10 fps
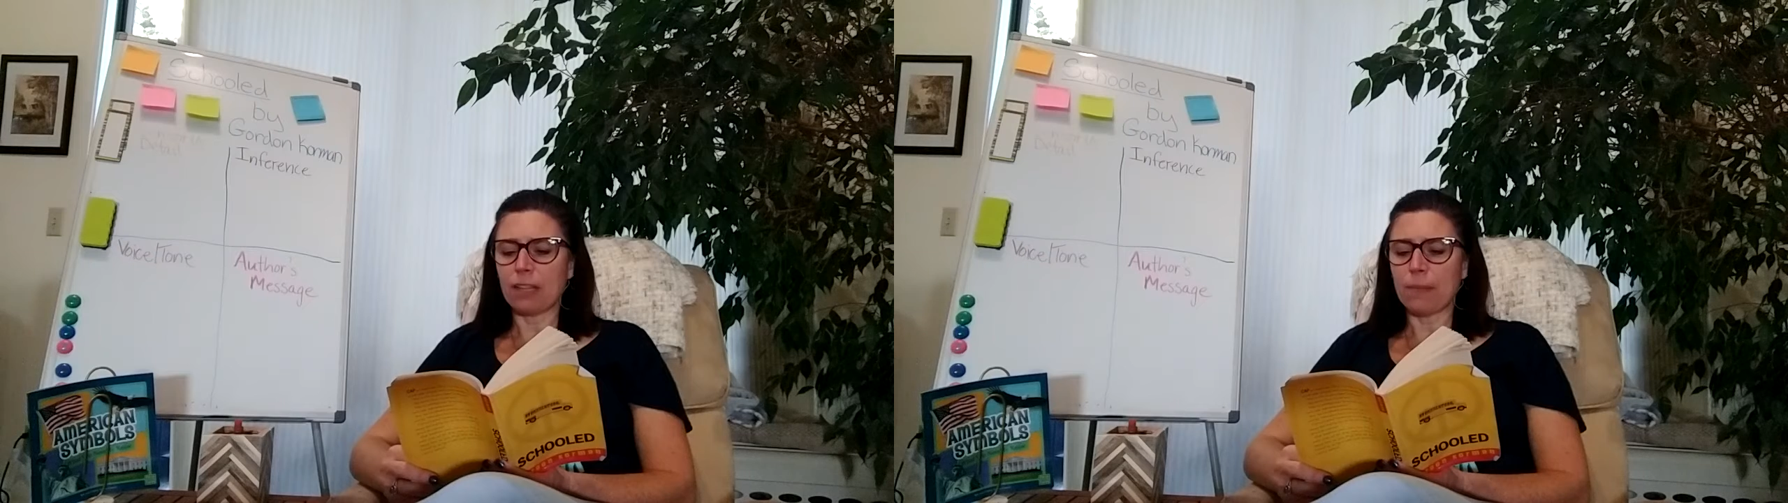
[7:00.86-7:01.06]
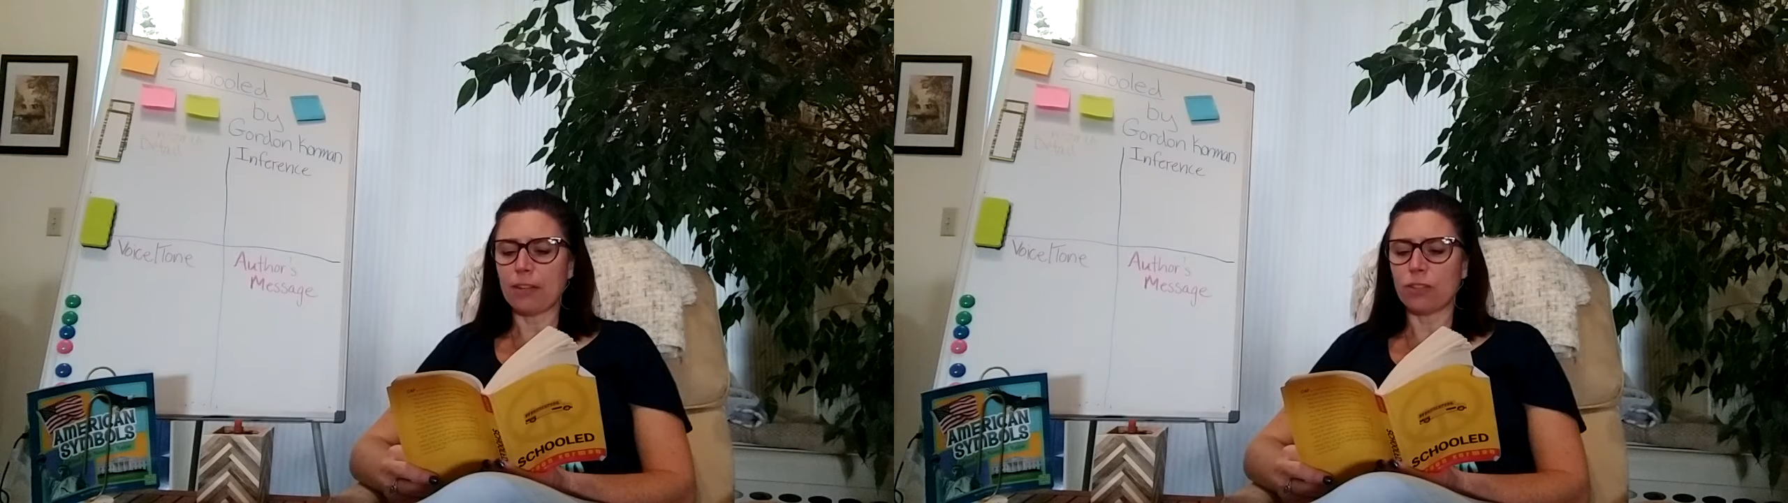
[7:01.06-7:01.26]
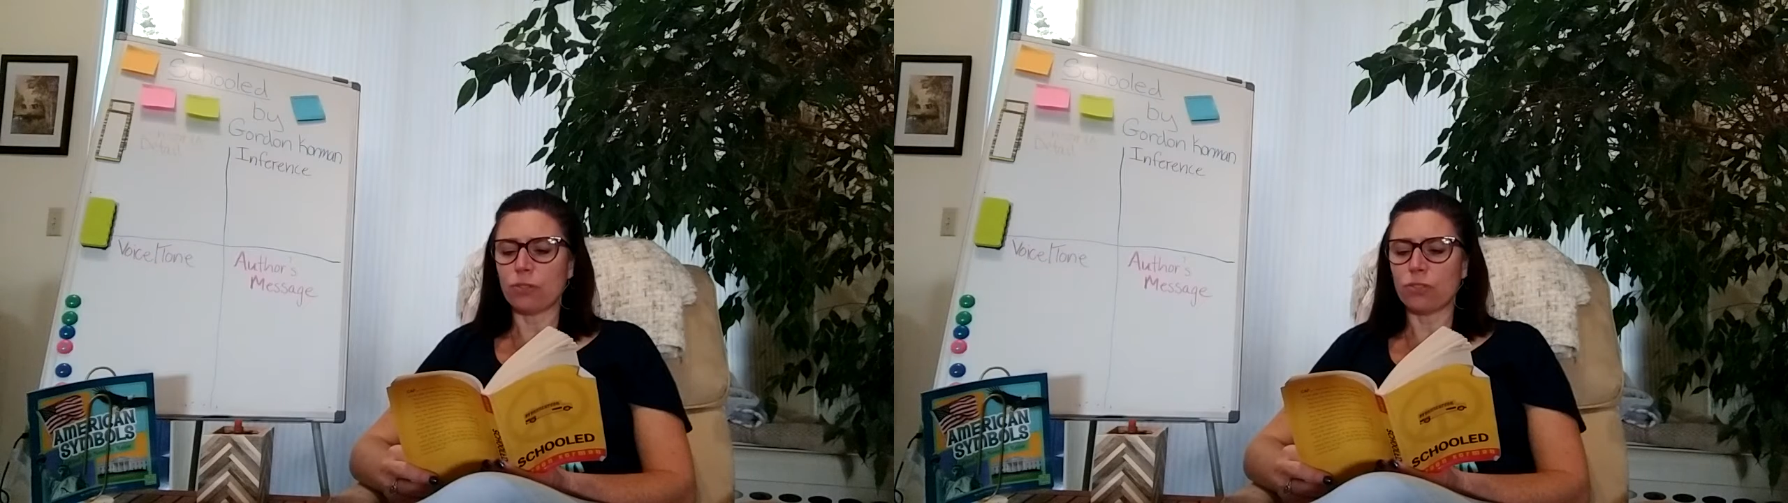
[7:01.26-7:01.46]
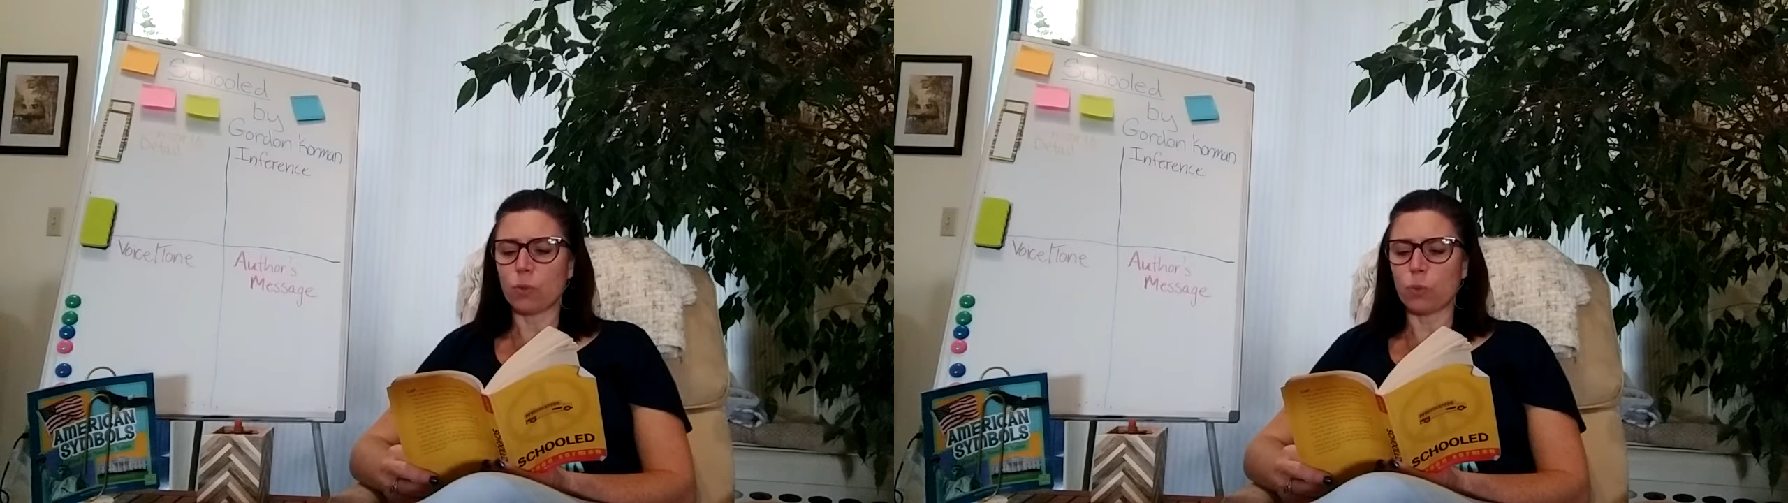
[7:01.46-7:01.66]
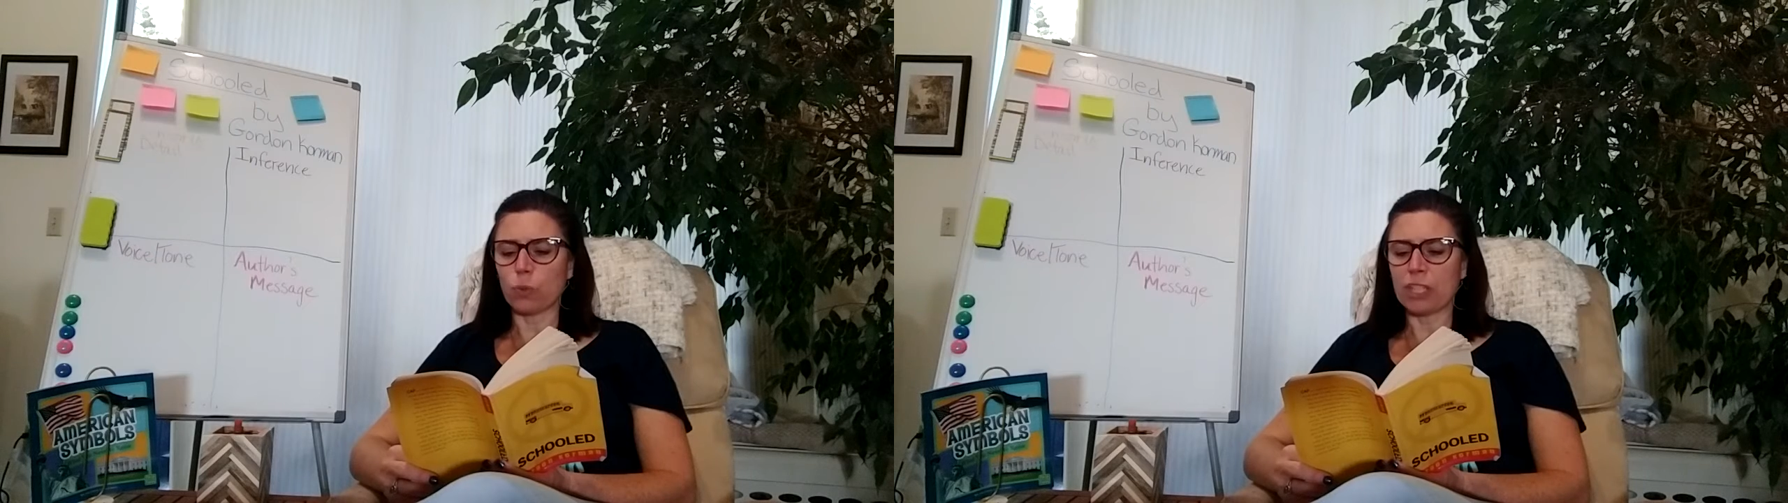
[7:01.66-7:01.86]
about you
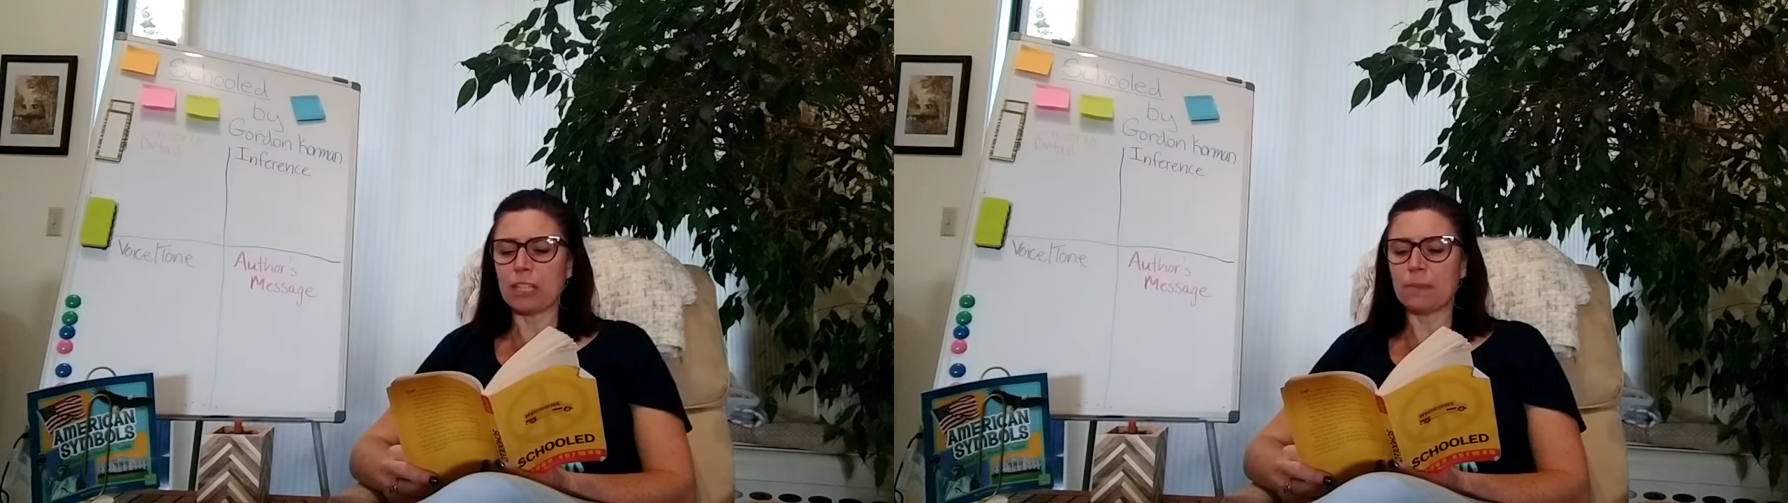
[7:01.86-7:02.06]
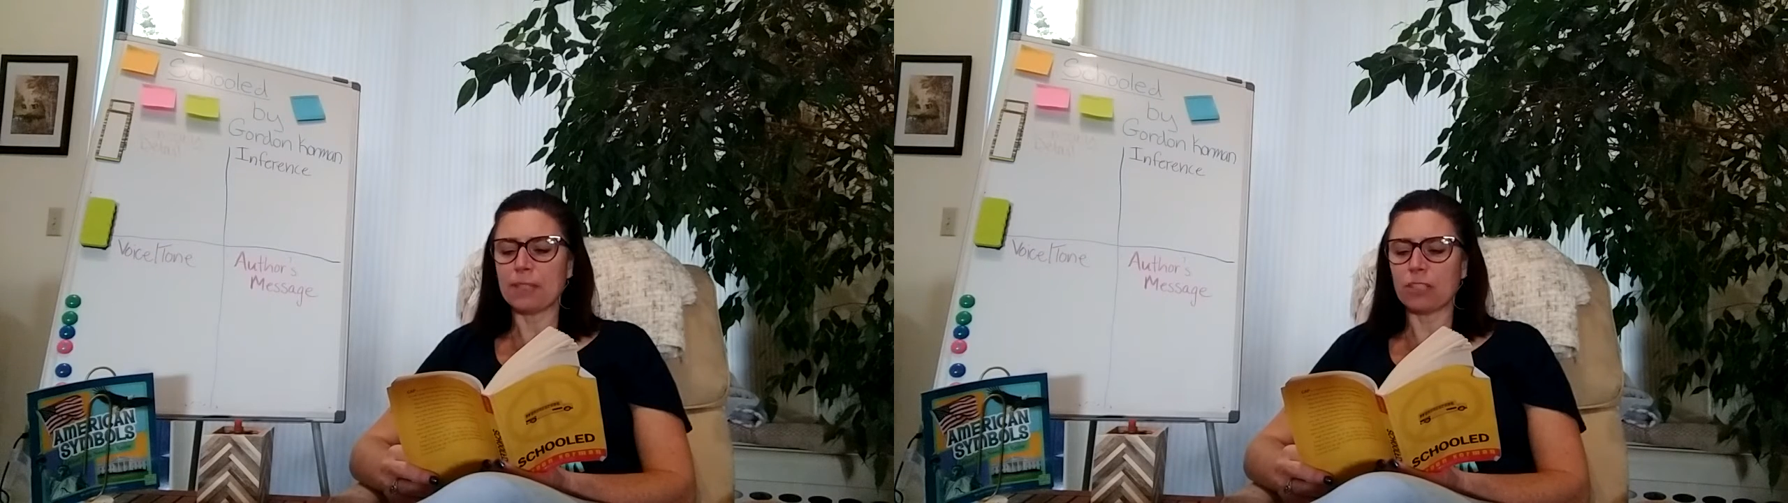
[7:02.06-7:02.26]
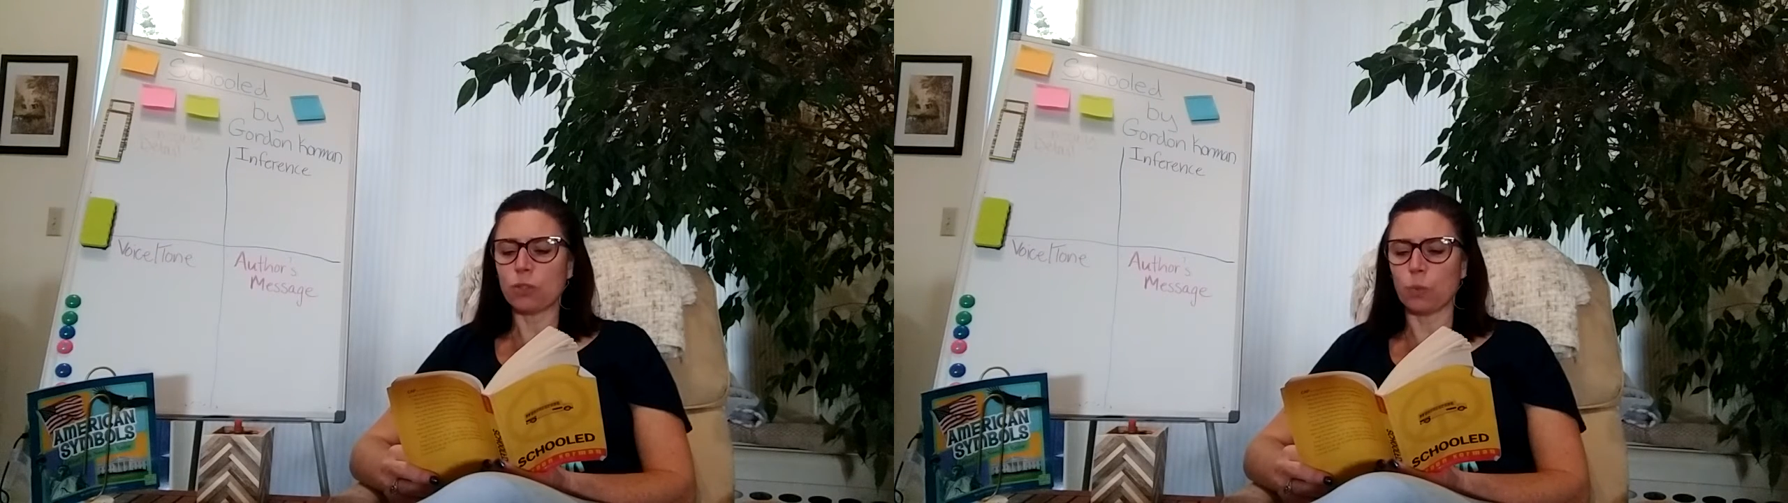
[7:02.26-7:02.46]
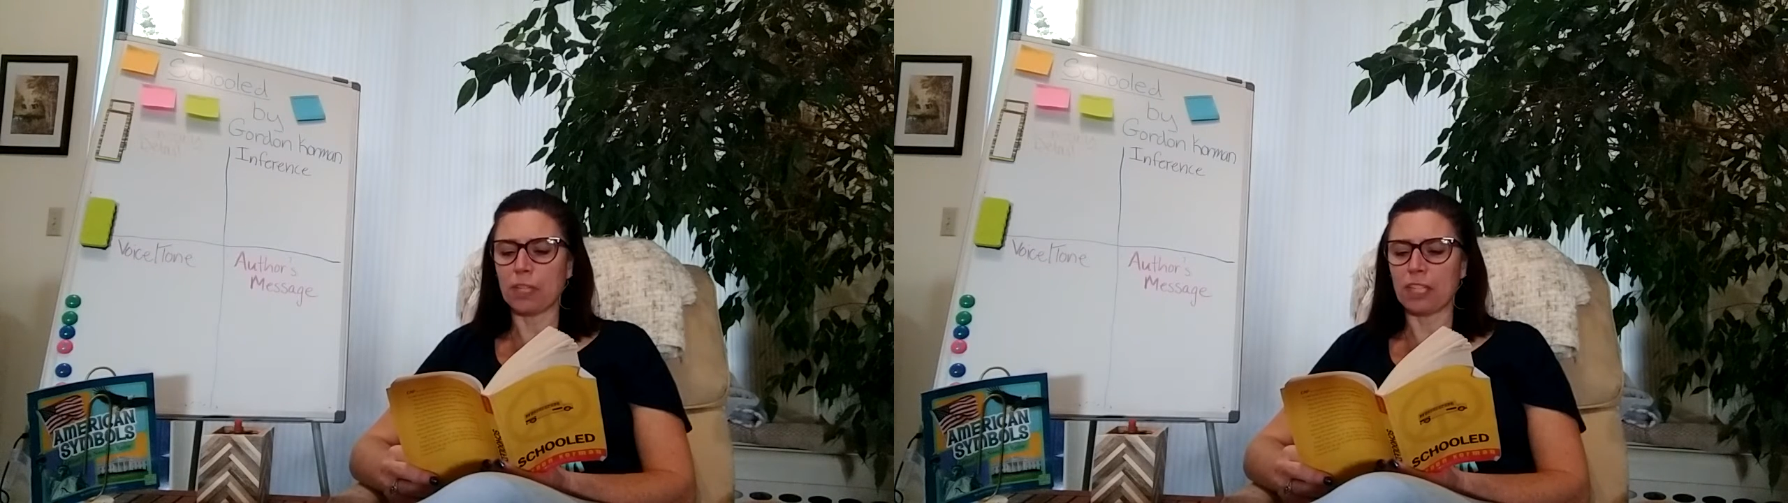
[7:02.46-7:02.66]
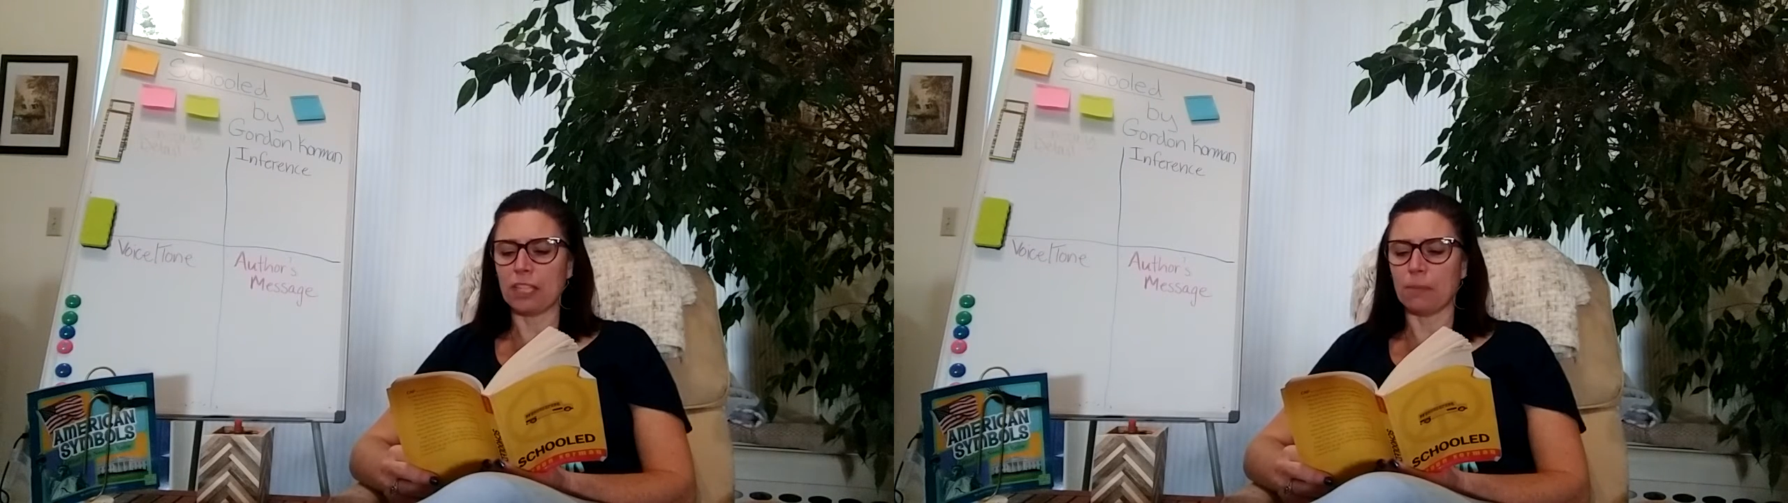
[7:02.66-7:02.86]
screamed
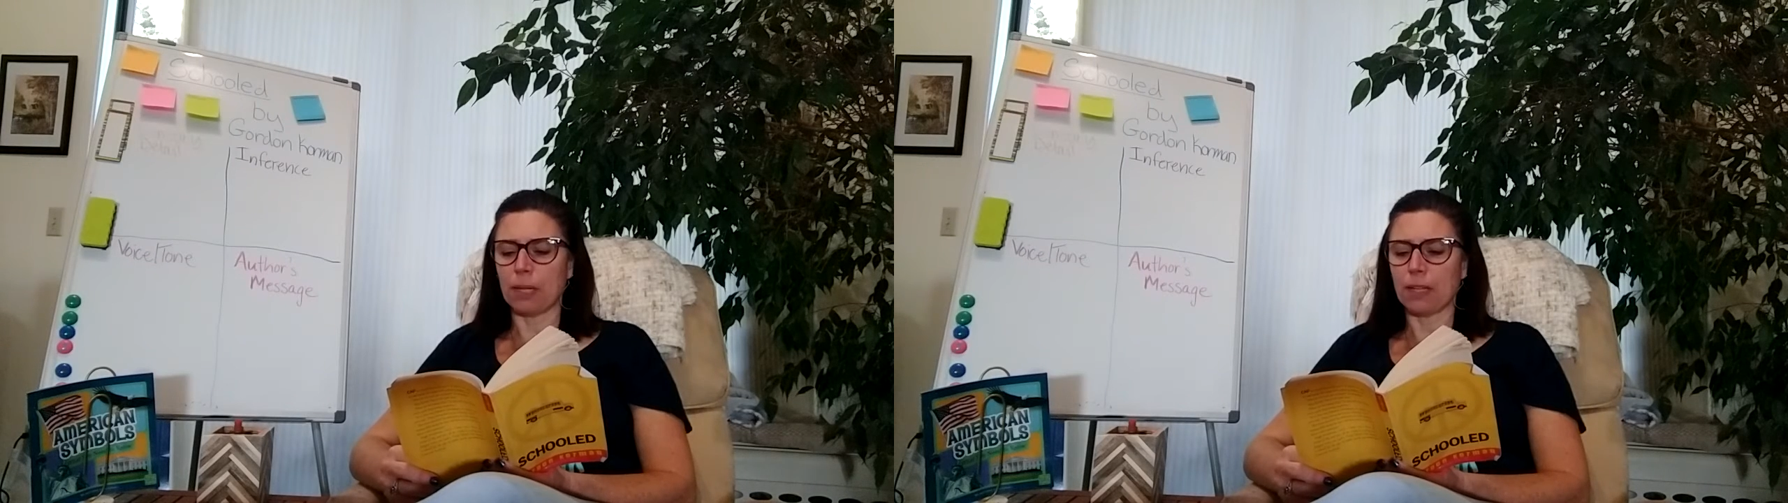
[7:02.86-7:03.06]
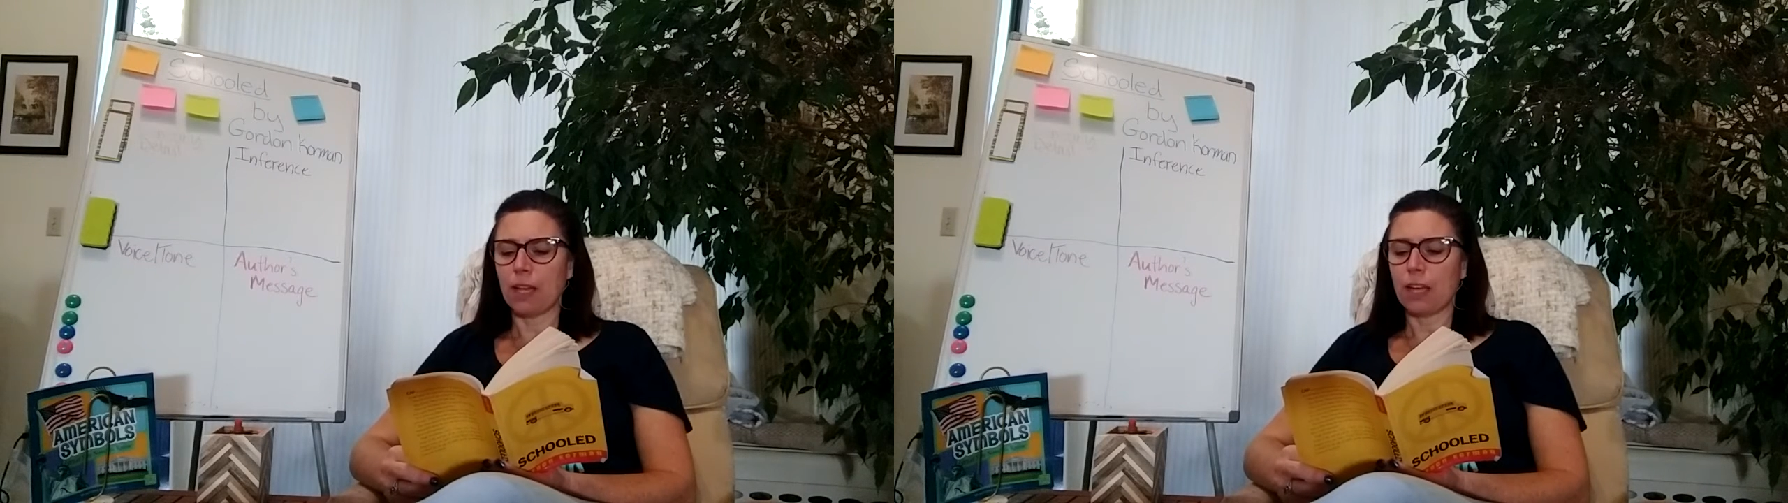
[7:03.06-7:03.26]
dweeb.